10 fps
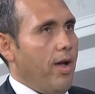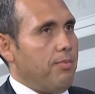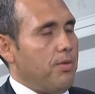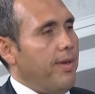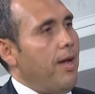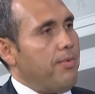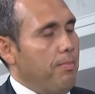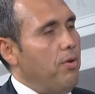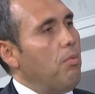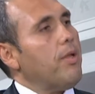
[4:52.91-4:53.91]
have some
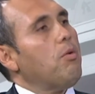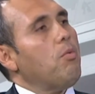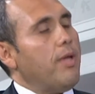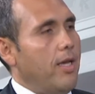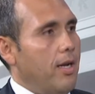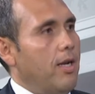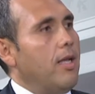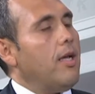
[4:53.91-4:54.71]
captive public where we can